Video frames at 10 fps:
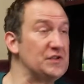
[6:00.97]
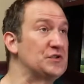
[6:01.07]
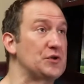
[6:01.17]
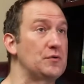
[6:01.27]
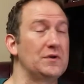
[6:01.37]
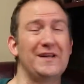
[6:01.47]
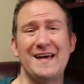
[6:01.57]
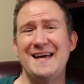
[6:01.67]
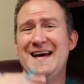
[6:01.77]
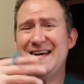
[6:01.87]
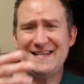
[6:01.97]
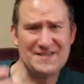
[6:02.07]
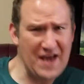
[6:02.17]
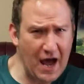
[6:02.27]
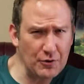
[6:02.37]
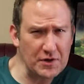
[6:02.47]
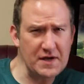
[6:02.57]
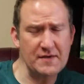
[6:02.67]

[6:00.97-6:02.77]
He certainly doubted